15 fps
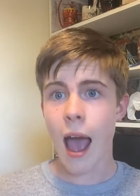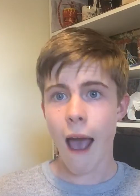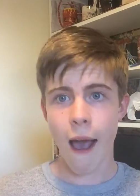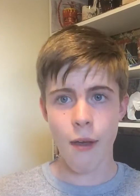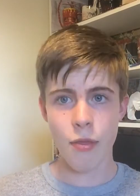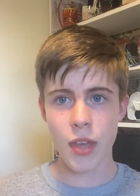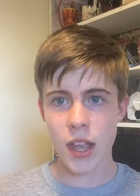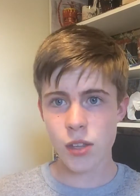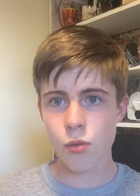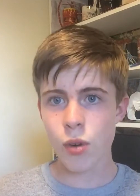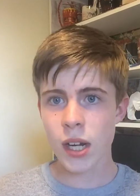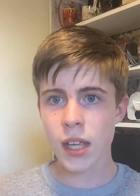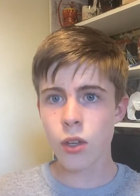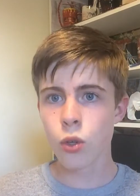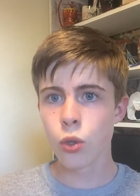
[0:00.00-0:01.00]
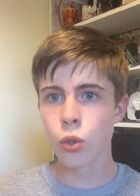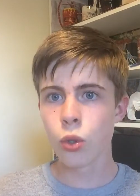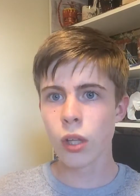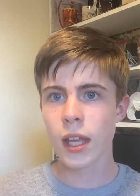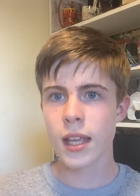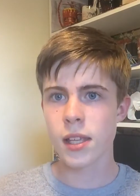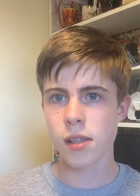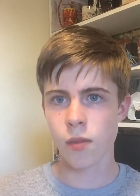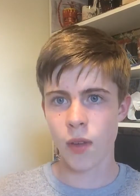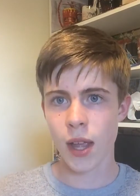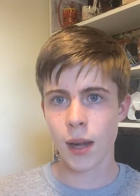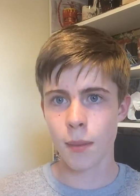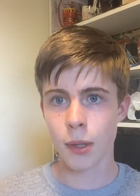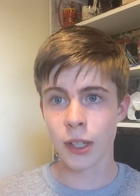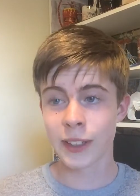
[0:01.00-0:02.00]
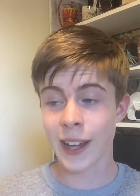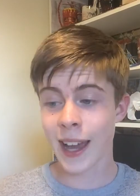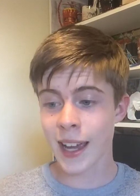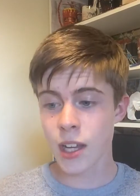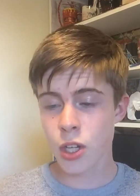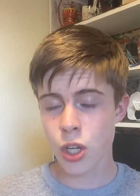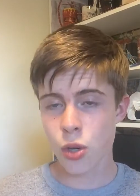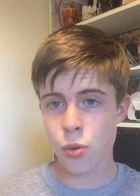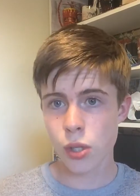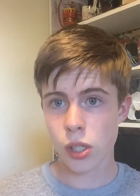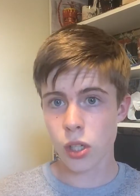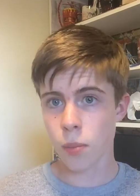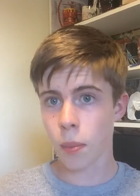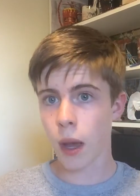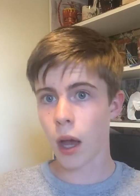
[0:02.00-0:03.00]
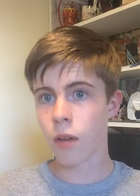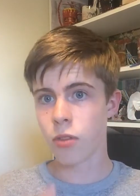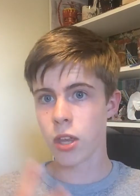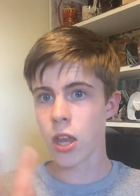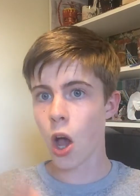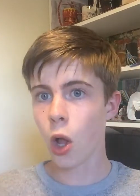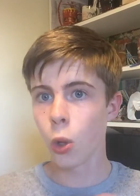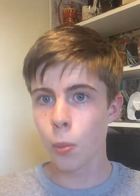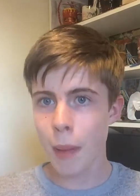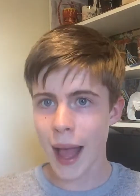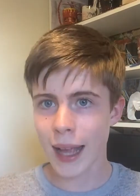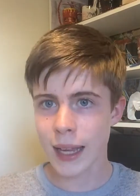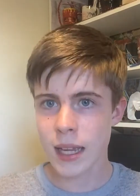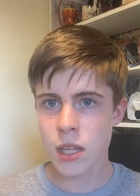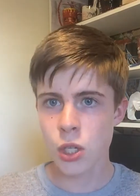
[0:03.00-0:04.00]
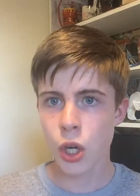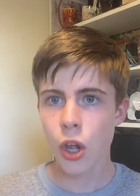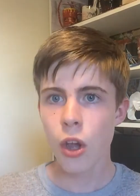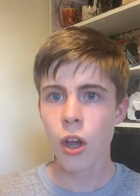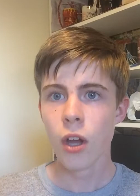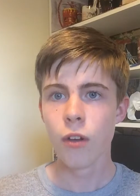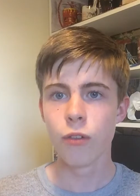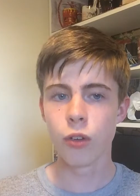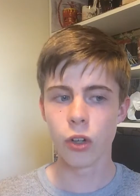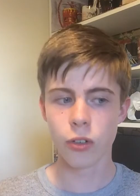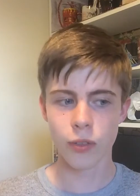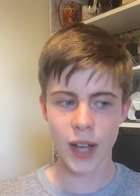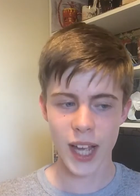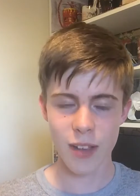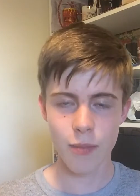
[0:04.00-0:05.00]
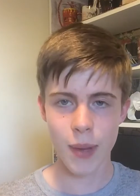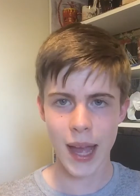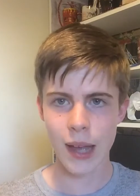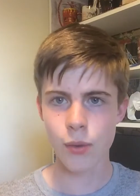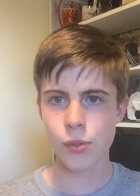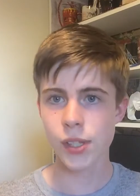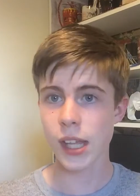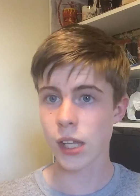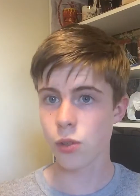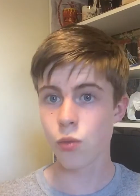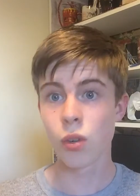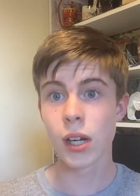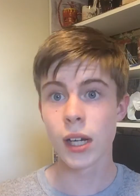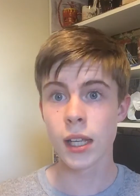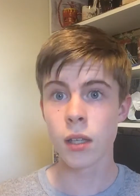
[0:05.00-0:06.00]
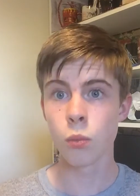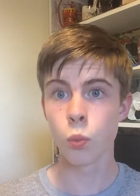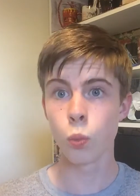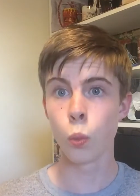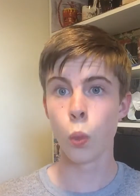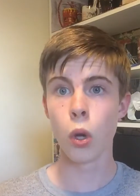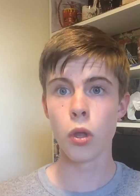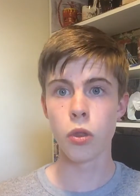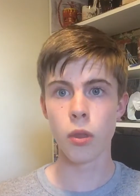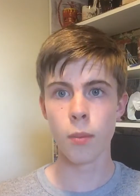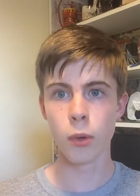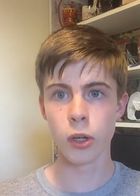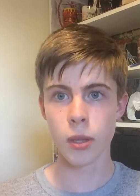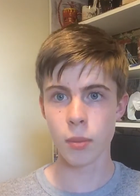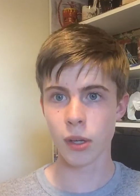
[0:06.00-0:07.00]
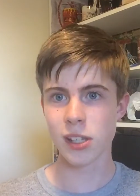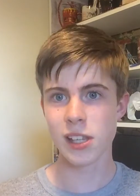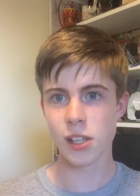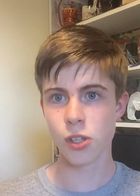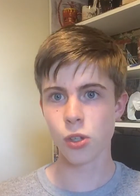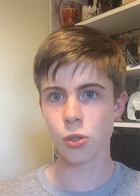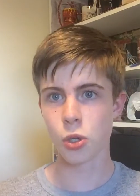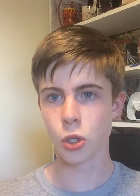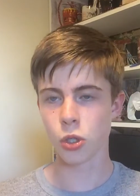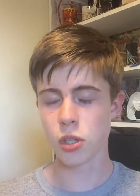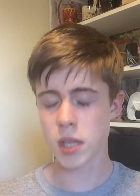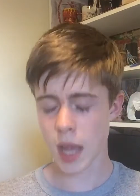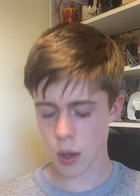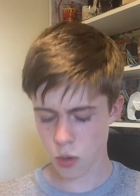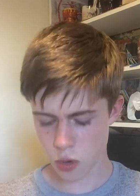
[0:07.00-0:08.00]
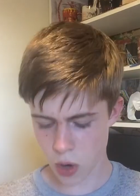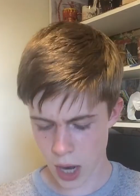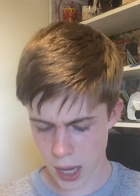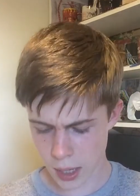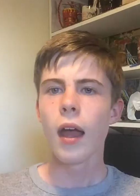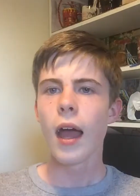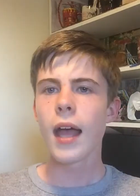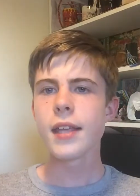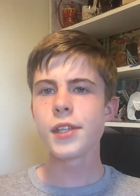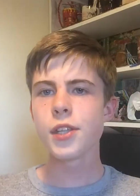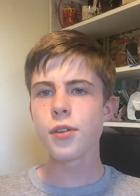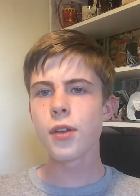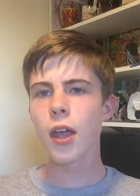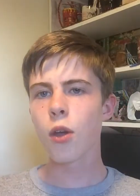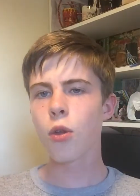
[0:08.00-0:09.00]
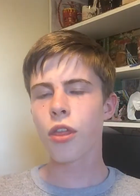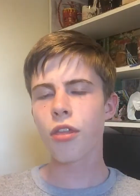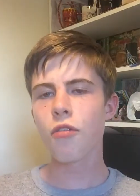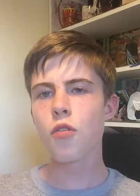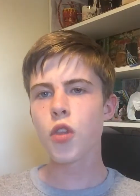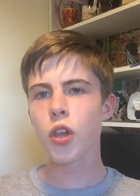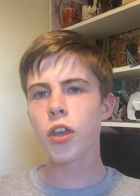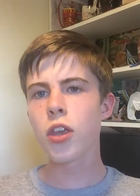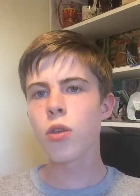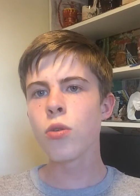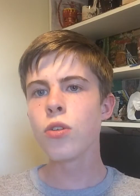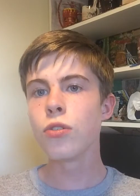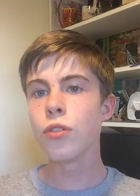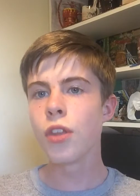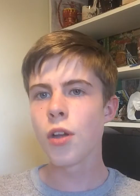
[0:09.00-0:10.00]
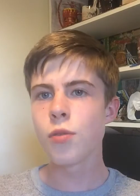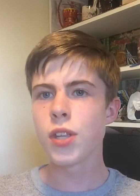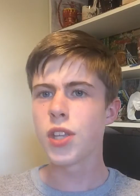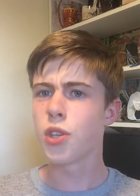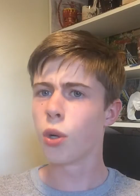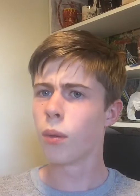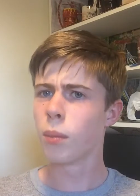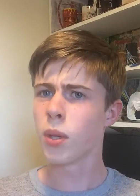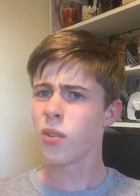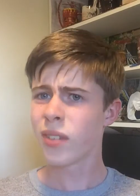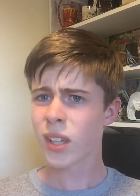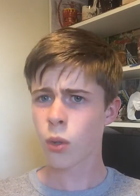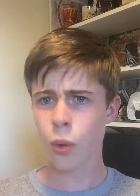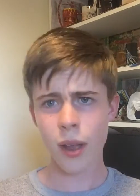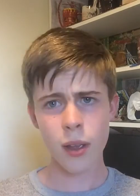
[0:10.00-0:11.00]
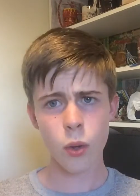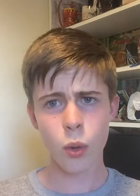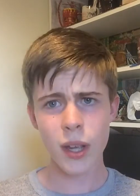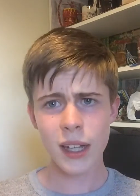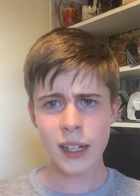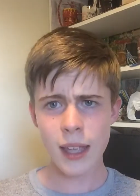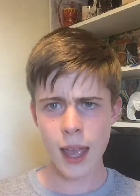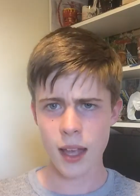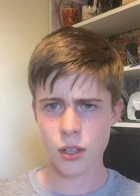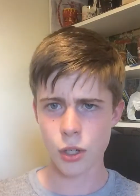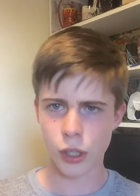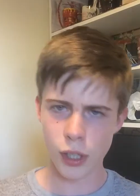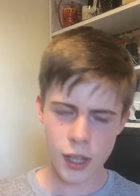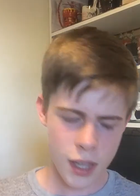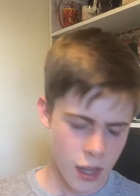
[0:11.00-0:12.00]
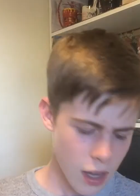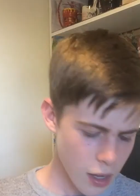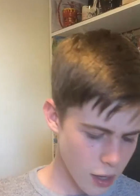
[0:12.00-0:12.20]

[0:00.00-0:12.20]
And that's really cool. It's available on iTunes as a part of the whole package for £5. That's really worth the money because it's such a good soundtrack. As you go through the queue, you'll notice you're moving quite quickly, actually.